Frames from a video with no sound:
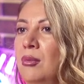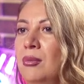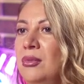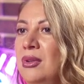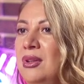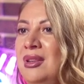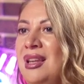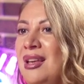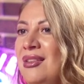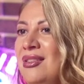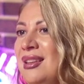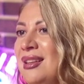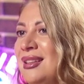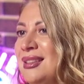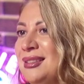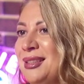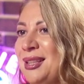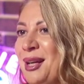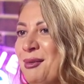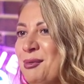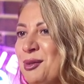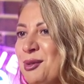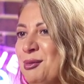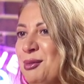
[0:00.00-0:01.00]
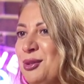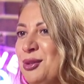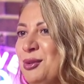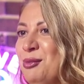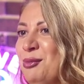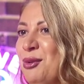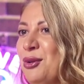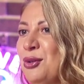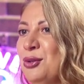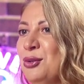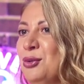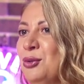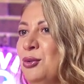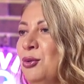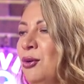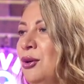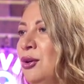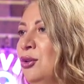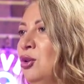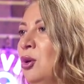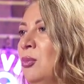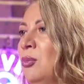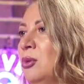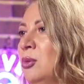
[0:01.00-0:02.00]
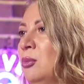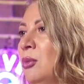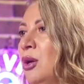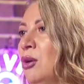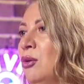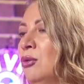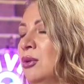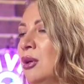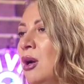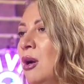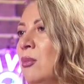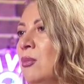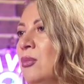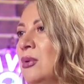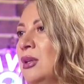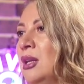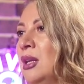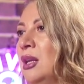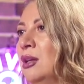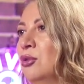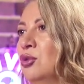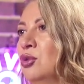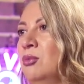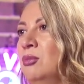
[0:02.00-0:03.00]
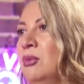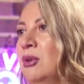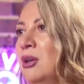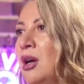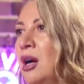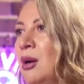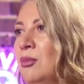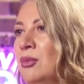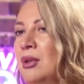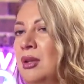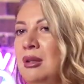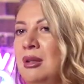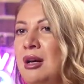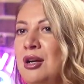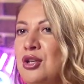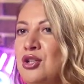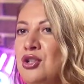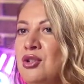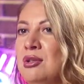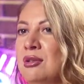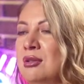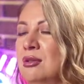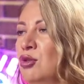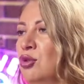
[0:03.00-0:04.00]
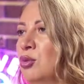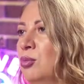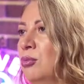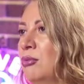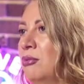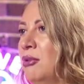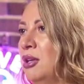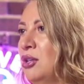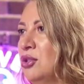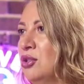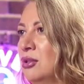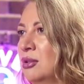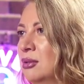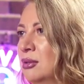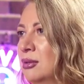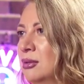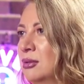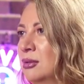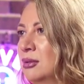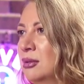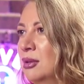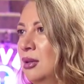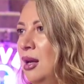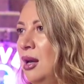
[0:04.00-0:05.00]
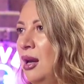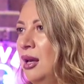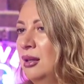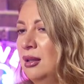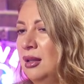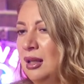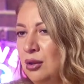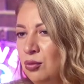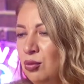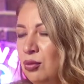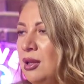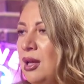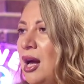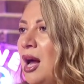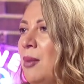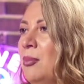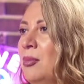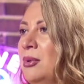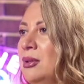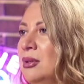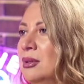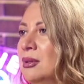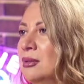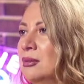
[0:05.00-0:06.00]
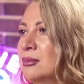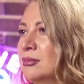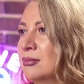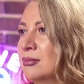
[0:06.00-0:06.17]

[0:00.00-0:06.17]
nothing stops me tomorrow to go and open my own company and to become the largest corporation. And it will happen.